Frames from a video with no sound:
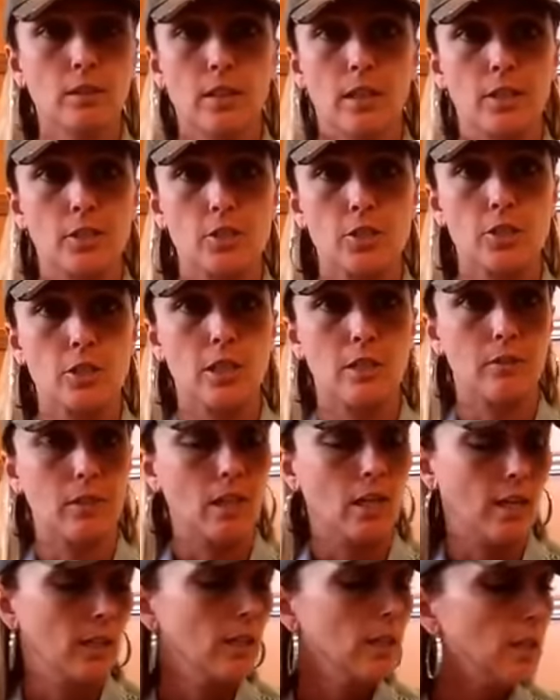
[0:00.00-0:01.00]
I shouldn't even
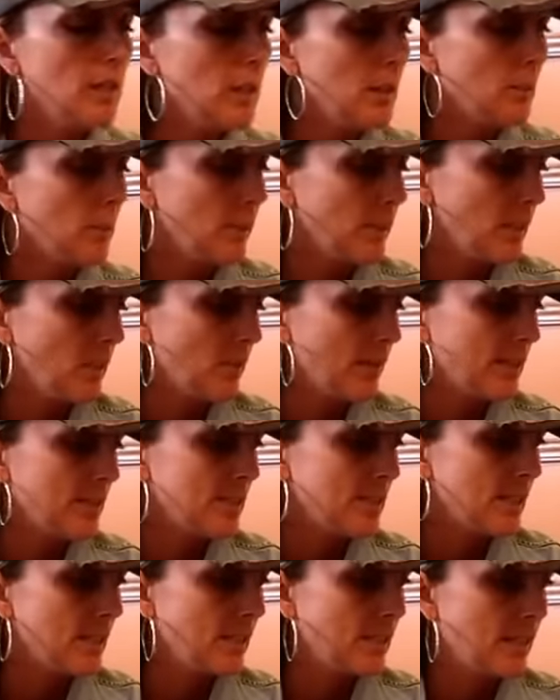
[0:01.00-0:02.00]
got. But
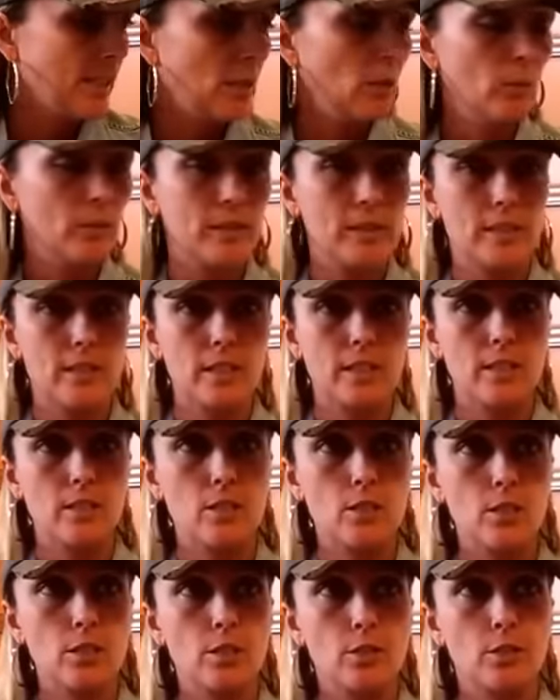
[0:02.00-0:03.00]
anyways, and then I went
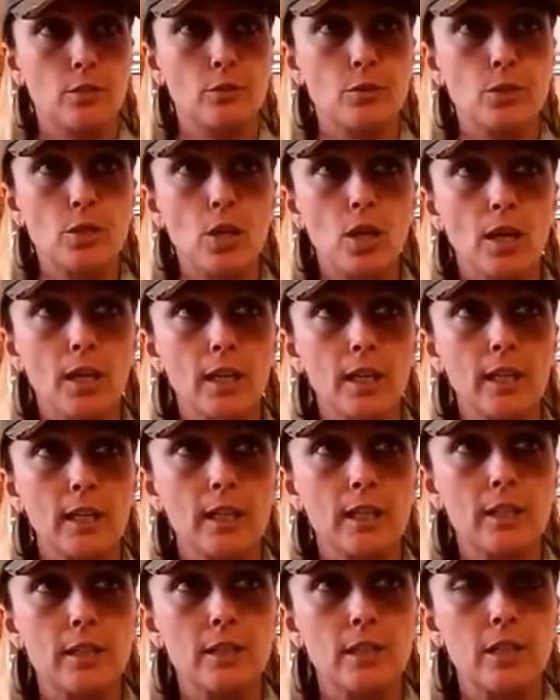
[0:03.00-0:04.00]
to
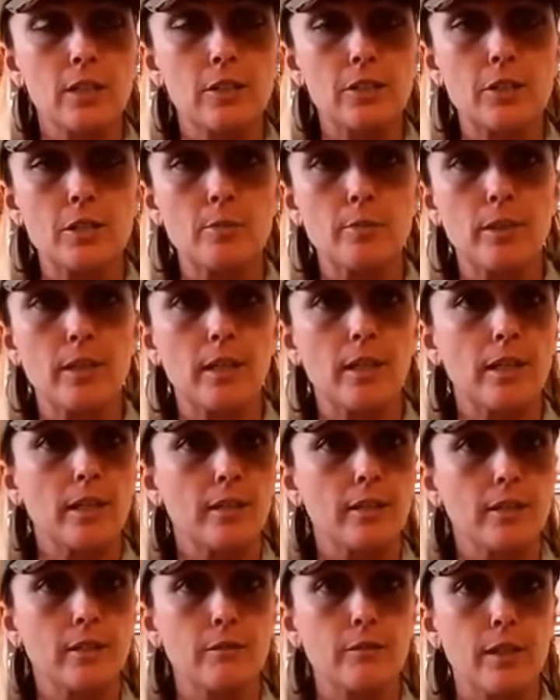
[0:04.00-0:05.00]
Target, Dollar Spot. I
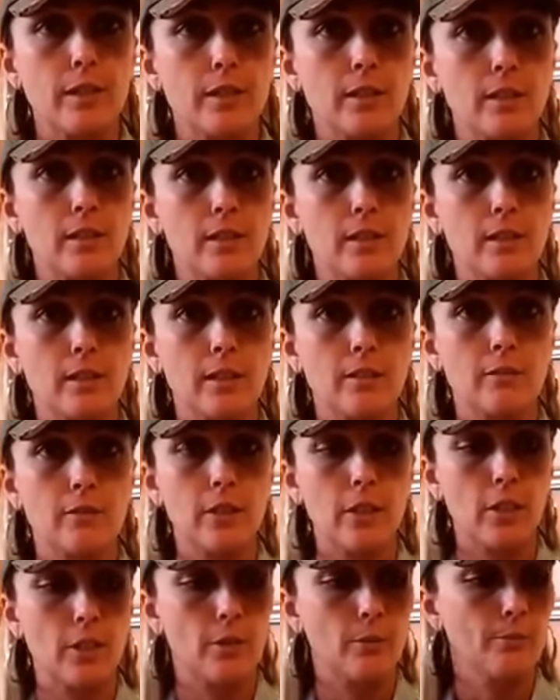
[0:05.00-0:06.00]
couldn't find nothing left
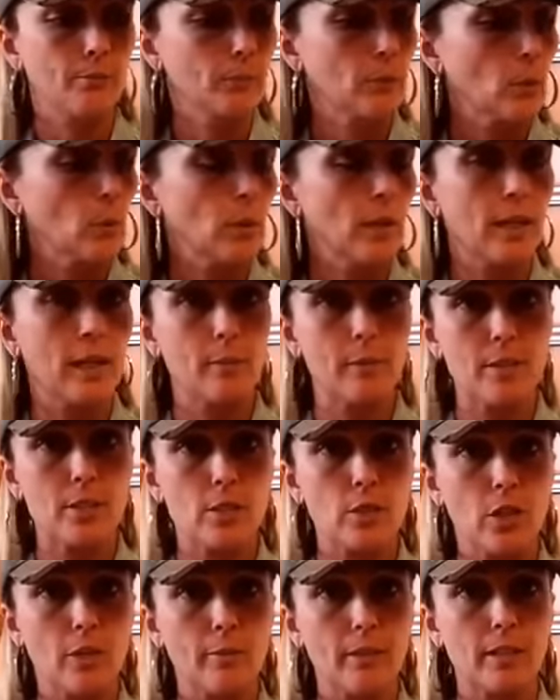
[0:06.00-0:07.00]
there. Well, I got me a
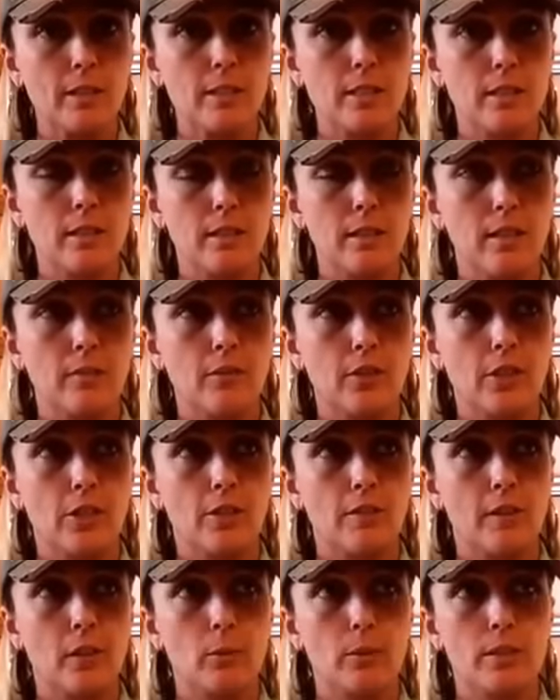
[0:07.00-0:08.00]
Starbucks and then left there.
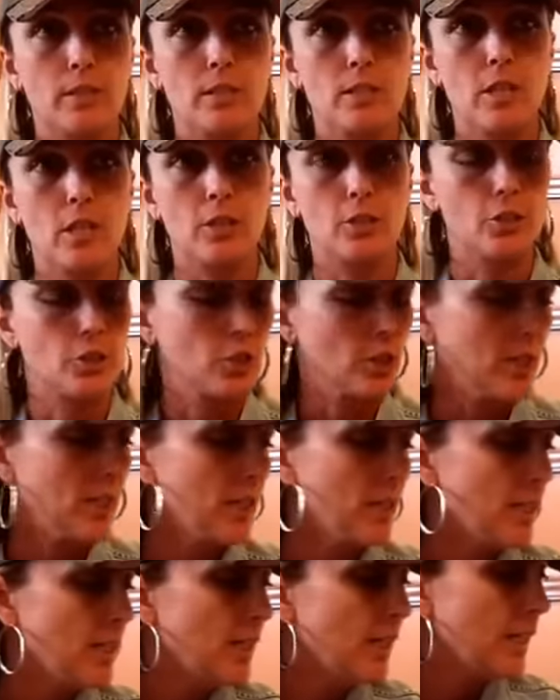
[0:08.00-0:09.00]
And then I went to Dollar Tree.
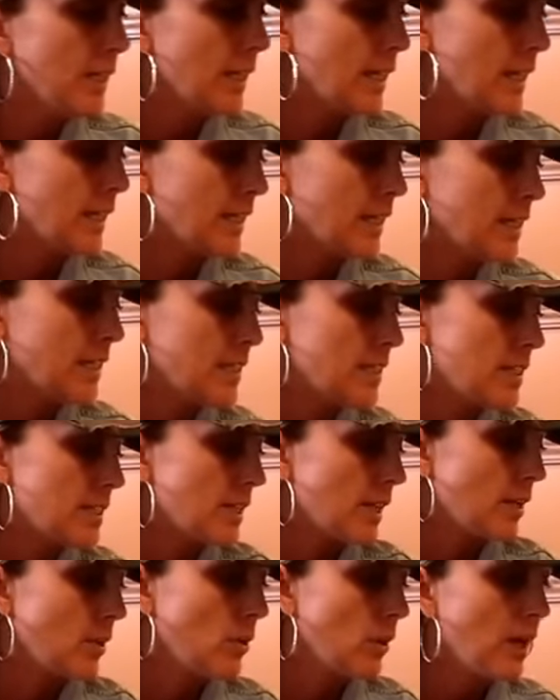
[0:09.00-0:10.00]
And
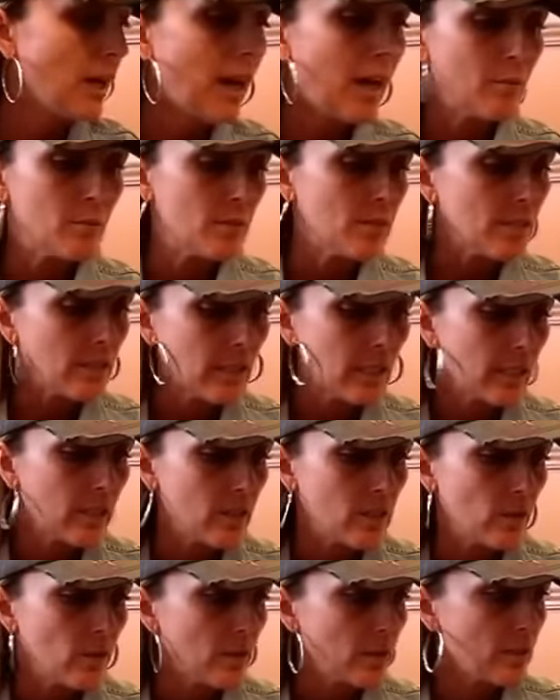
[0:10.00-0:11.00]
so I'm just going to get
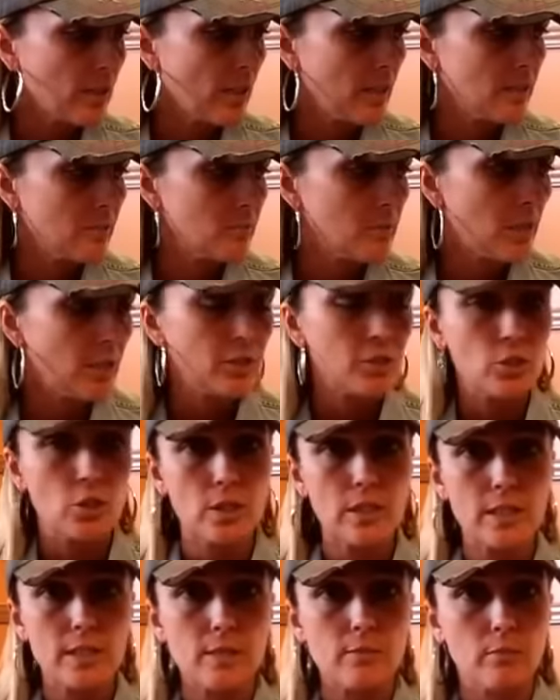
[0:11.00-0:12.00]
into it. Um, Dollar
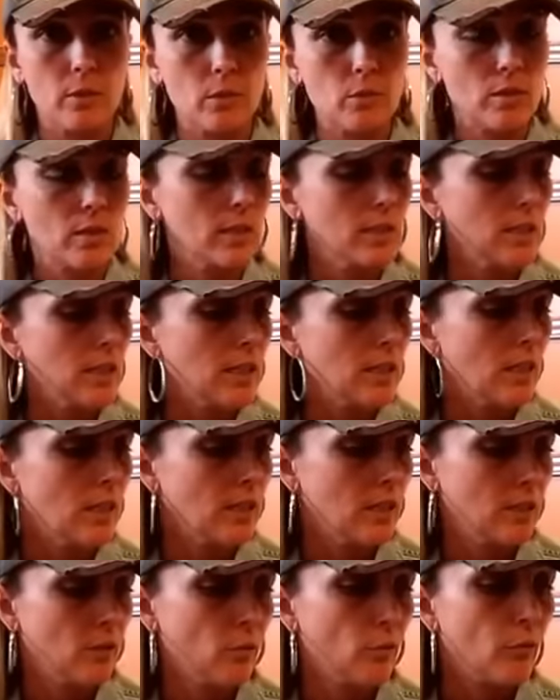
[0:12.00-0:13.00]
Tree is mostly
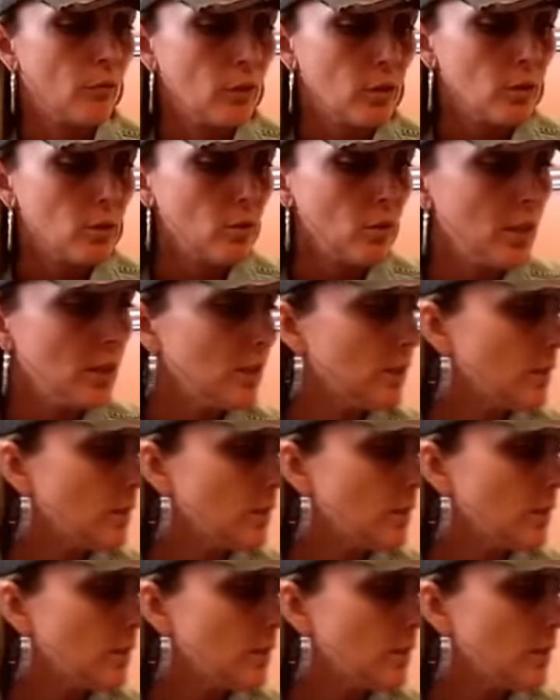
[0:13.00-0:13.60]
uh, food.